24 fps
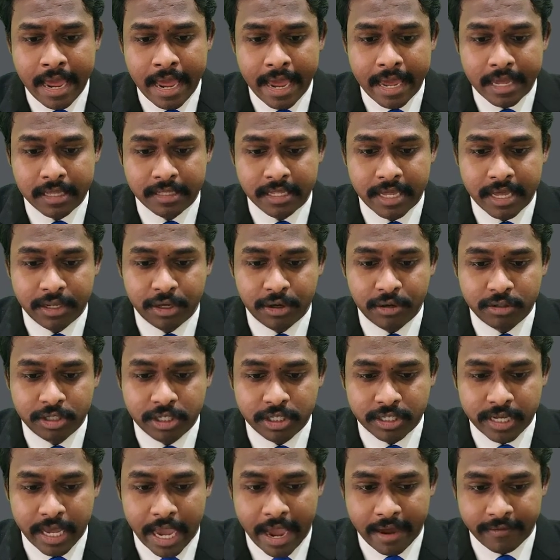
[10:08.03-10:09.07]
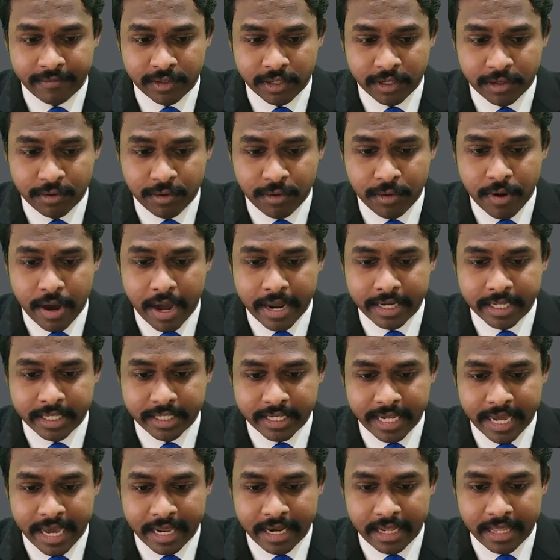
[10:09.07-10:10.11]
and then you just have to
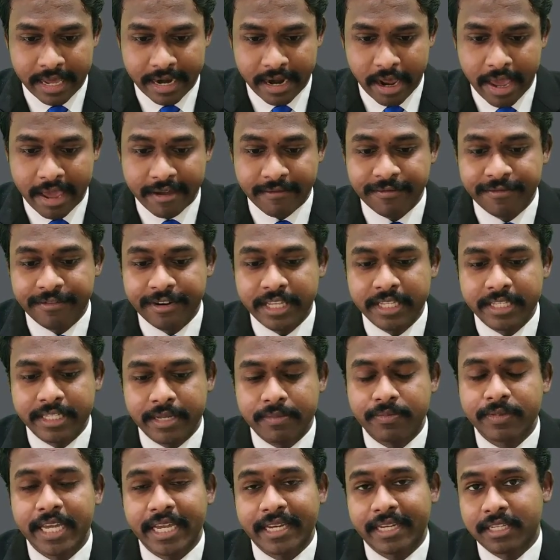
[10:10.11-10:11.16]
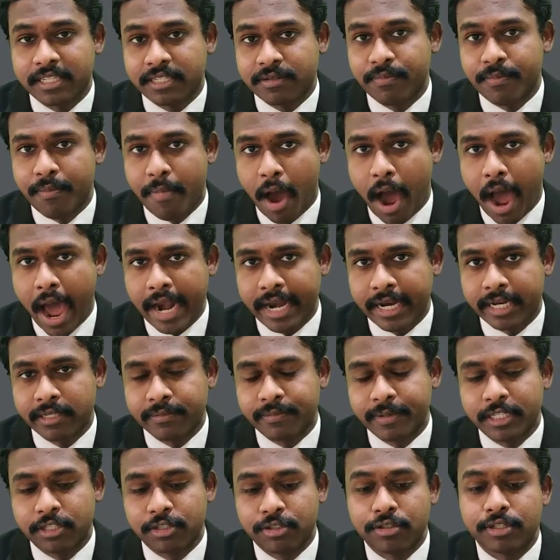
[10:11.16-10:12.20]
understand that every subject is important,
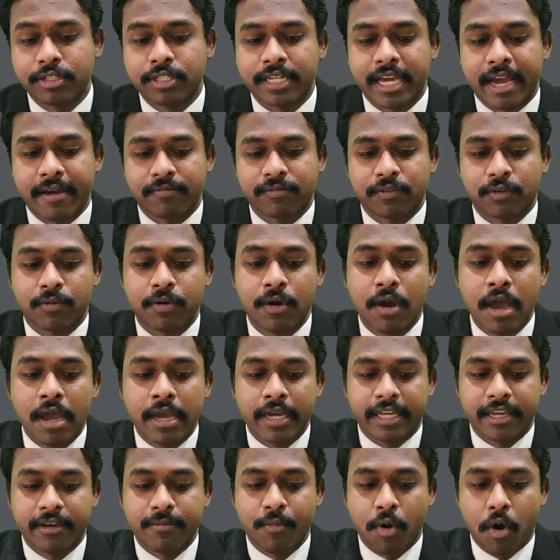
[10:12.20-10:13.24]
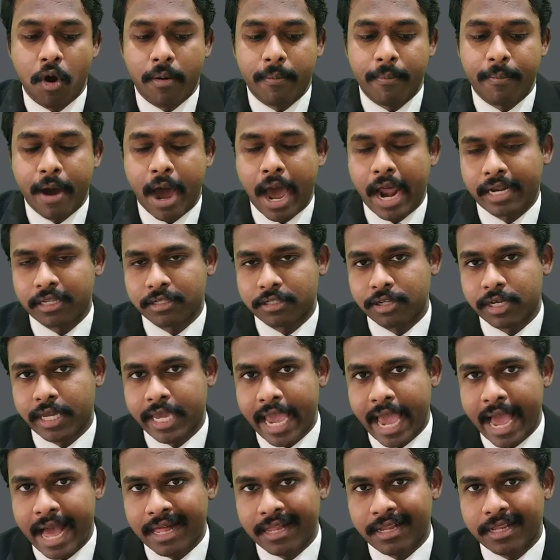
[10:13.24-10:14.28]
but you just have to give more importance to
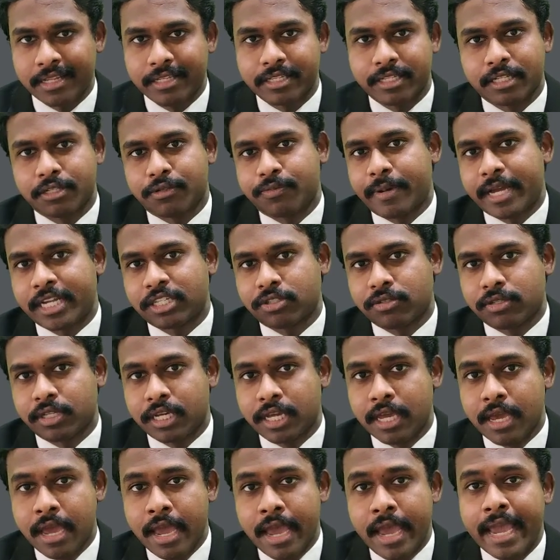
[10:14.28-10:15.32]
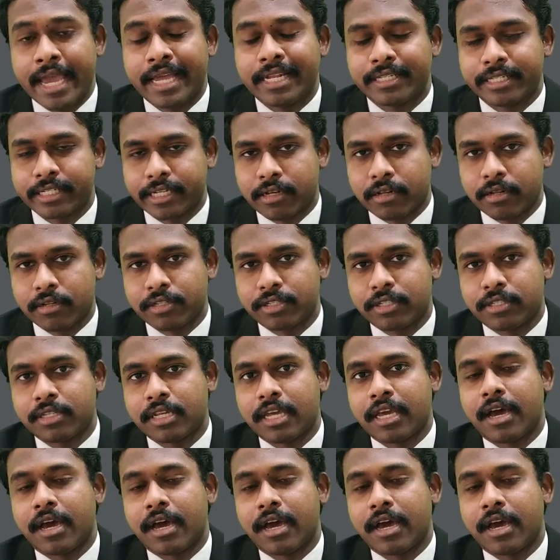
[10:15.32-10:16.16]
calculus, especially integrals,